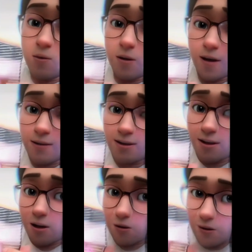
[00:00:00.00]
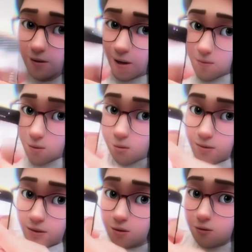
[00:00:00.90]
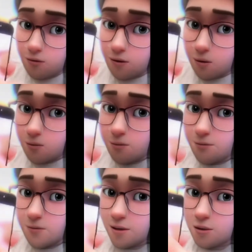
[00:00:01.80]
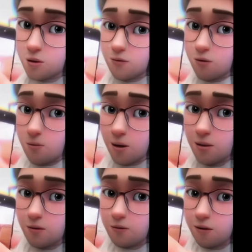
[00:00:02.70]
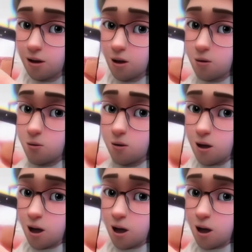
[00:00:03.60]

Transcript: It has clear camera with the new phone. It's good for making the video.